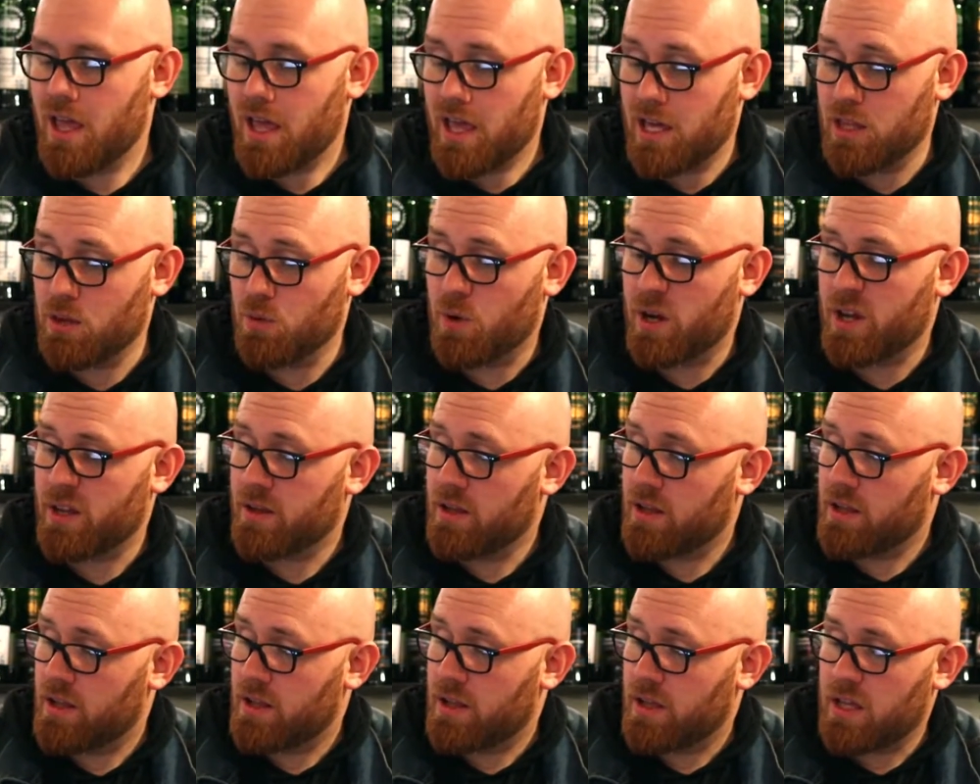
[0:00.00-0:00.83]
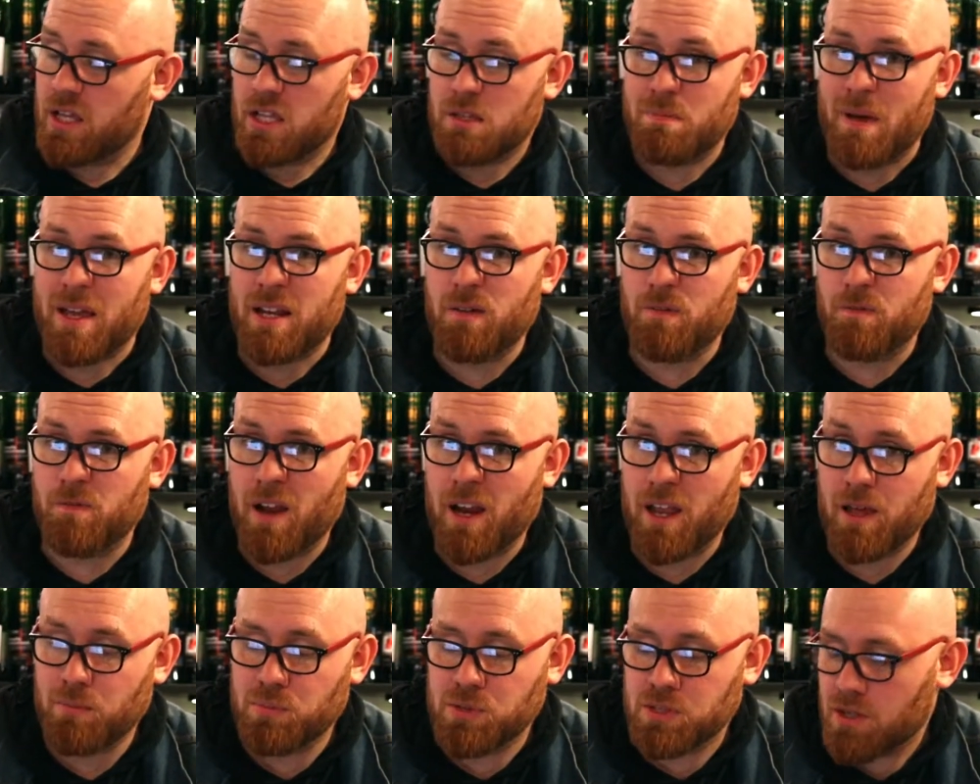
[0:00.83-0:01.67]
Either way, it's made of
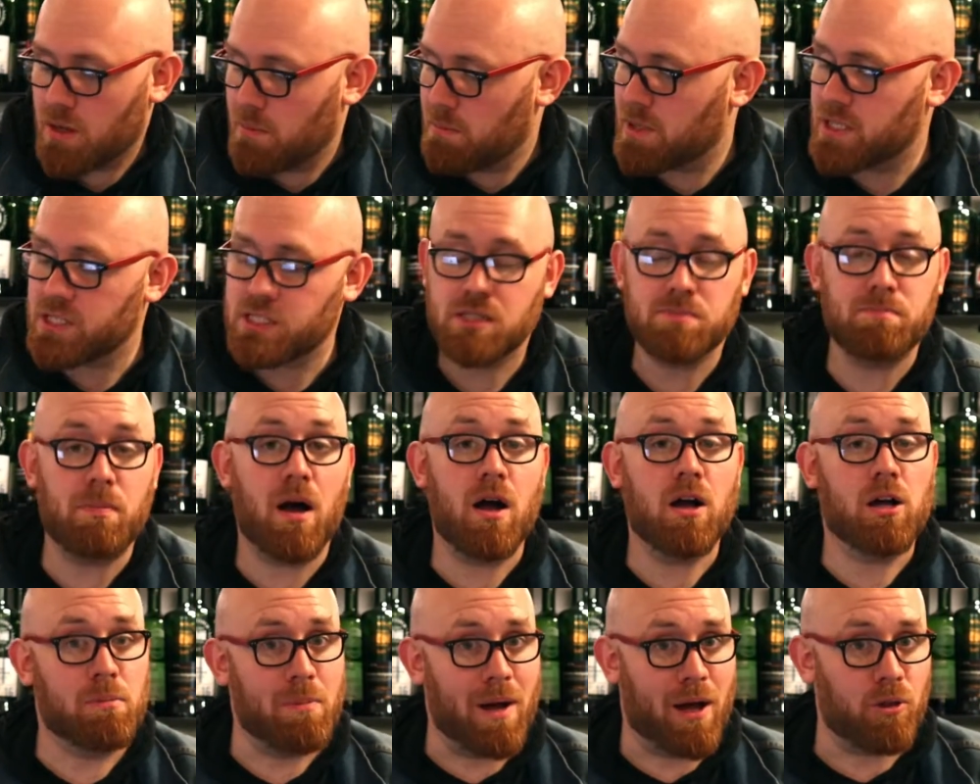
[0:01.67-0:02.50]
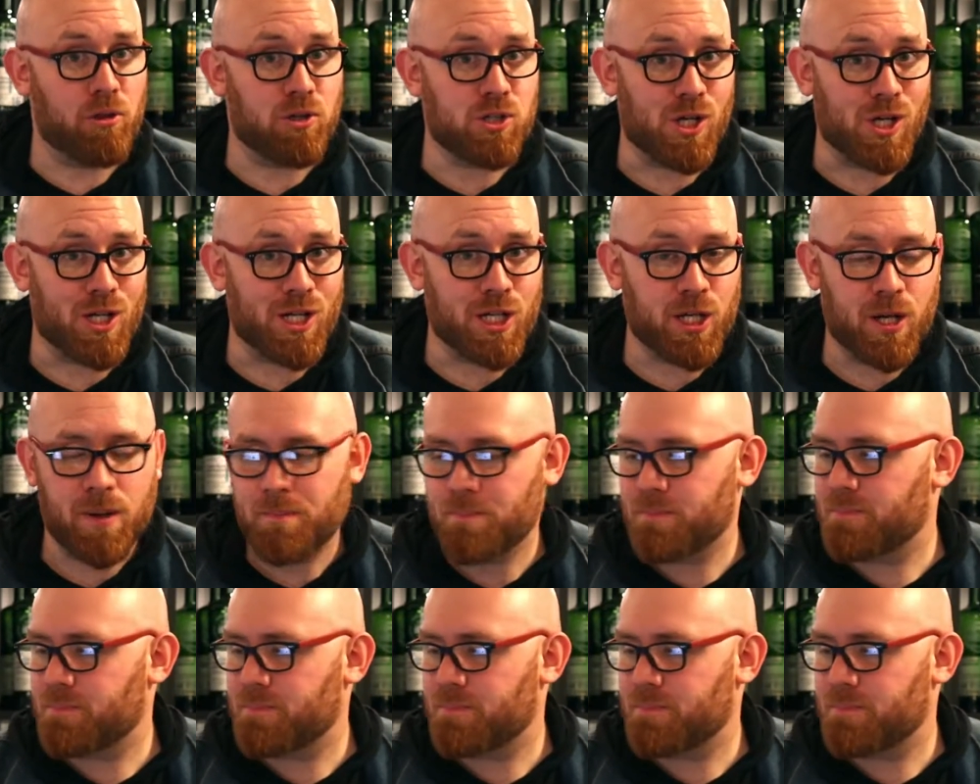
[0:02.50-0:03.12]
Phillips, but it's Sparkmouth Tonic.